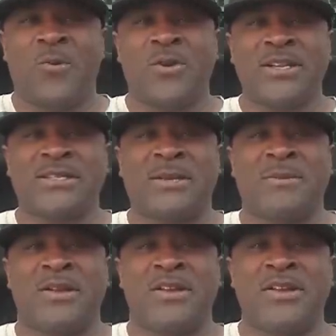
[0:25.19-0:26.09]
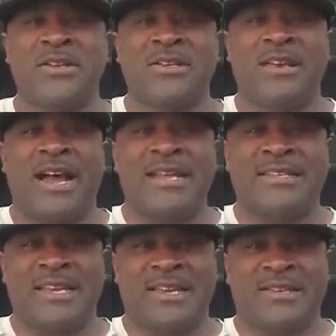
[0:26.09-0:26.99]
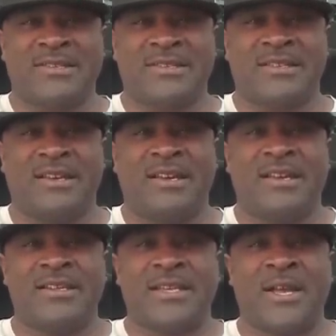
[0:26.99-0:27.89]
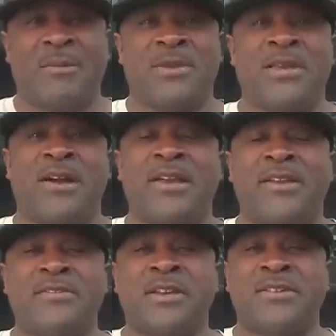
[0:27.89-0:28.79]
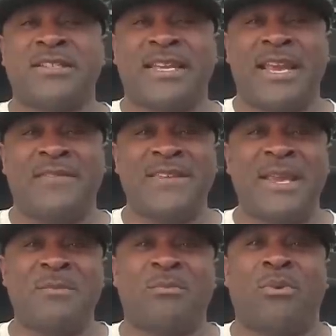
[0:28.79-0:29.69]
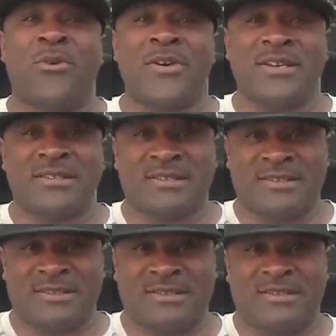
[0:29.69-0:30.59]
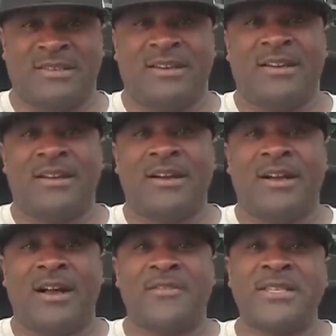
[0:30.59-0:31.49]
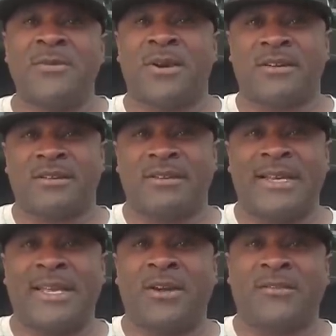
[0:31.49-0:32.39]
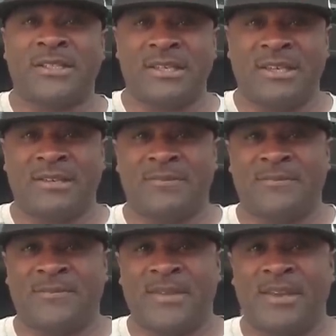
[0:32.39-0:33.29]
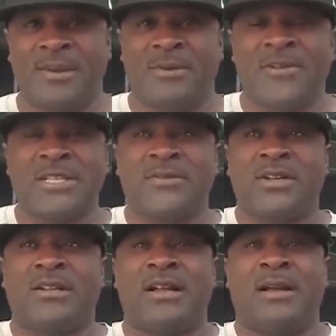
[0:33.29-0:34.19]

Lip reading: what are some good ideas to help young hitters understand the importance of teamwork and hitting off the tee? Well, first of all,